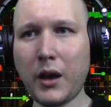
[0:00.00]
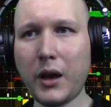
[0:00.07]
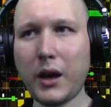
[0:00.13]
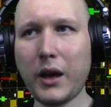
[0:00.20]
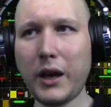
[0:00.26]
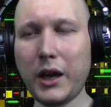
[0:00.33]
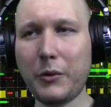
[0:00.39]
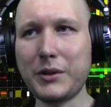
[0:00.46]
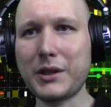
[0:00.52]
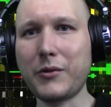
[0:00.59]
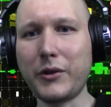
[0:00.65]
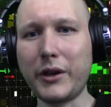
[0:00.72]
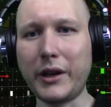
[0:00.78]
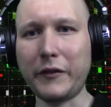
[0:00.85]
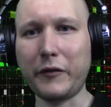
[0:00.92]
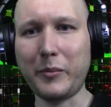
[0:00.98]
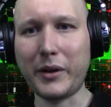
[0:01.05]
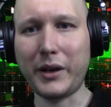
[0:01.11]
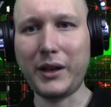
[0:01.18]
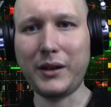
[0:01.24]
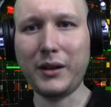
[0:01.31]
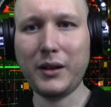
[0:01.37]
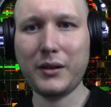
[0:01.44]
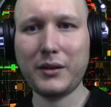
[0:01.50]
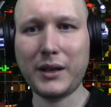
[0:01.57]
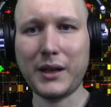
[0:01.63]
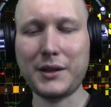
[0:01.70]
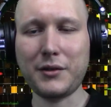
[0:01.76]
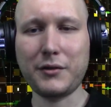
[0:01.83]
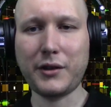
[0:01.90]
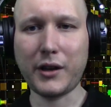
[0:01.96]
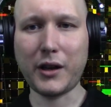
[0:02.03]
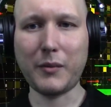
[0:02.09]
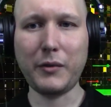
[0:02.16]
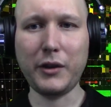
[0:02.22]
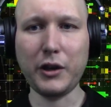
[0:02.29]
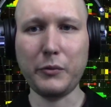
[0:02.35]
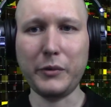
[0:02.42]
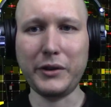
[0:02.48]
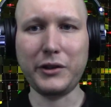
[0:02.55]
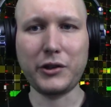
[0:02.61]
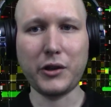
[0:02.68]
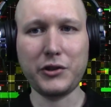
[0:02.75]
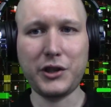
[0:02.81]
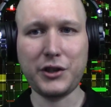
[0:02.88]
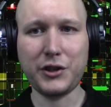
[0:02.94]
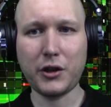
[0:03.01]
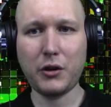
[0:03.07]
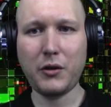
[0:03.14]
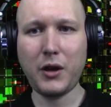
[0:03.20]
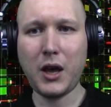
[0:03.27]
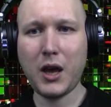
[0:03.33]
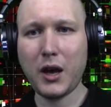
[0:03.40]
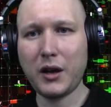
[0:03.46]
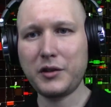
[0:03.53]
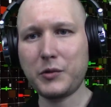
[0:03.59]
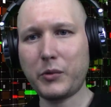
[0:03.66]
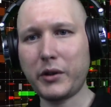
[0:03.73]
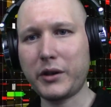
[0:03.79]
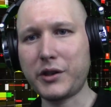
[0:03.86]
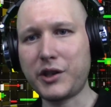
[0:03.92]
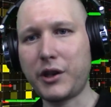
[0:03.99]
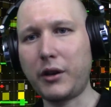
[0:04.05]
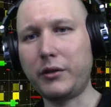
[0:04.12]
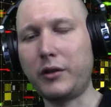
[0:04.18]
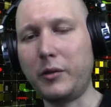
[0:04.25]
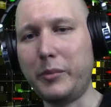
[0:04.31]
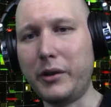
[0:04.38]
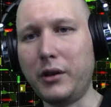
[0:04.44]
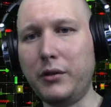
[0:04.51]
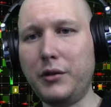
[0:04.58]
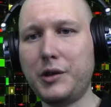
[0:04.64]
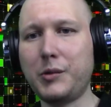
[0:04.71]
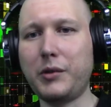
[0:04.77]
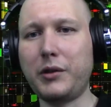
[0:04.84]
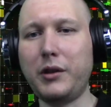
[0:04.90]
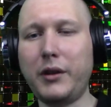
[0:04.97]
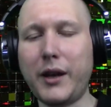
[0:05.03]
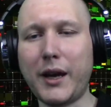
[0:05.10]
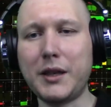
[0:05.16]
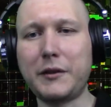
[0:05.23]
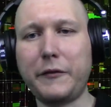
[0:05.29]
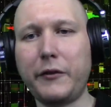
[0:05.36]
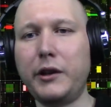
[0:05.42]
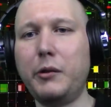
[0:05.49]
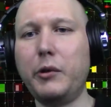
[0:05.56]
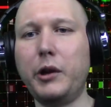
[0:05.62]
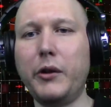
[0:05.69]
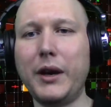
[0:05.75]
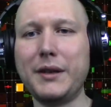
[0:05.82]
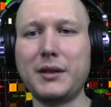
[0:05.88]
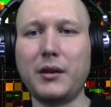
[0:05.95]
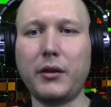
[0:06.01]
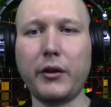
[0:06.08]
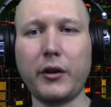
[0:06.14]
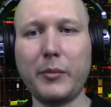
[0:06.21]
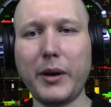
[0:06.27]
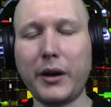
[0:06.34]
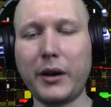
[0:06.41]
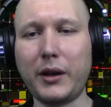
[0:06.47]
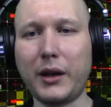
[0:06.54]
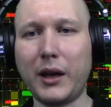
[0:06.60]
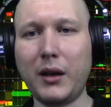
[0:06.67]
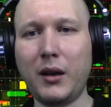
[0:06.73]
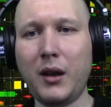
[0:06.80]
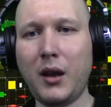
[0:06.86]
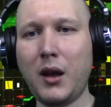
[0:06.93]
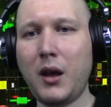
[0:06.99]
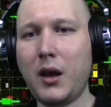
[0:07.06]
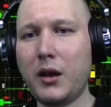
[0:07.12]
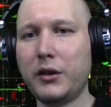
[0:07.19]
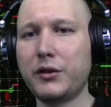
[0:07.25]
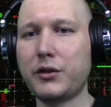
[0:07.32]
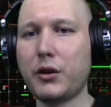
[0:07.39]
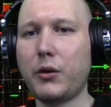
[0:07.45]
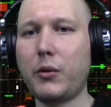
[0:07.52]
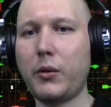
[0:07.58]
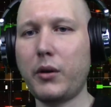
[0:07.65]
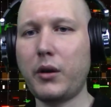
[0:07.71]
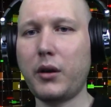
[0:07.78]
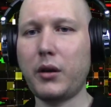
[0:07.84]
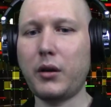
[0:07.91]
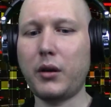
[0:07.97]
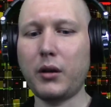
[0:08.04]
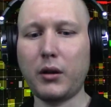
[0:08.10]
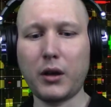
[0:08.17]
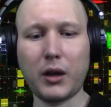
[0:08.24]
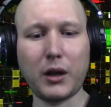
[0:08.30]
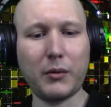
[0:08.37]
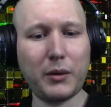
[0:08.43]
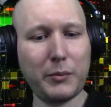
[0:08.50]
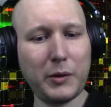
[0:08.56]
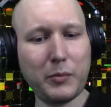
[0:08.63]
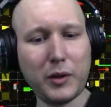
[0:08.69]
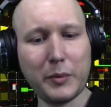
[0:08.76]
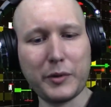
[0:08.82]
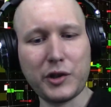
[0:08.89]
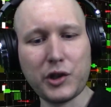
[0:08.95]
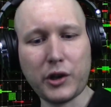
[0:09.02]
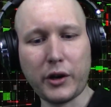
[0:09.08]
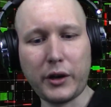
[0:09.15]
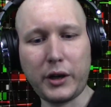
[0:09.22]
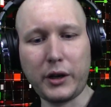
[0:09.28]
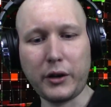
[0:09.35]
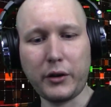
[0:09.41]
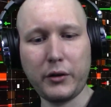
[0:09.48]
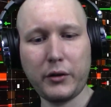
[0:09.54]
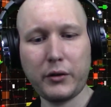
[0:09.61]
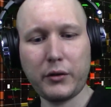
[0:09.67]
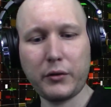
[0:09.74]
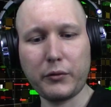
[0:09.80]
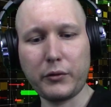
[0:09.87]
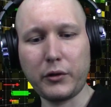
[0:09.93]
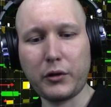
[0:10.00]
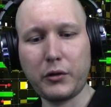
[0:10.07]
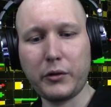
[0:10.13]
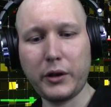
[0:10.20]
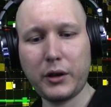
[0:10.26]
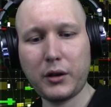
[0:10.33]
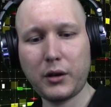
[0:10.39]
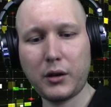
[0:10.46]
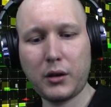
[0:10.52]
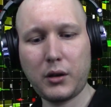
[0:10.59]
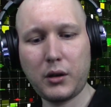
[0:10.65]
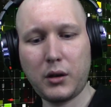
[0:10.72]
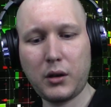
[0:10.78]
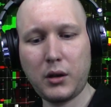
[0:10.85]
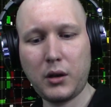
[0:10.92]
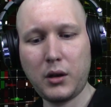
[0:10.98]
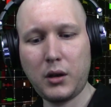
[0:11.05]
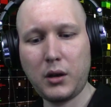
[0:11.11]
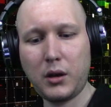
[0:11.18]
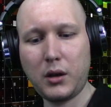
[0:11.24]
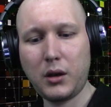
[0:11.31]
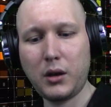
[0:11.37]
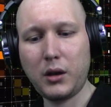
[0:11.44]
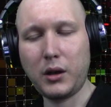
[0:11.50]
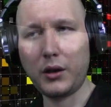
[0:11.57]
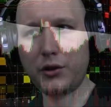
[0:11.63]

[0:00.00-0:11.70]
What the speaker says: Hey, what's going on, everybody? Tensor Tom here with Doji Show. Just wanted to share a little bit of news with you guys for anyone who hasn't heard about it yet. So let me pull up a chart here real quick and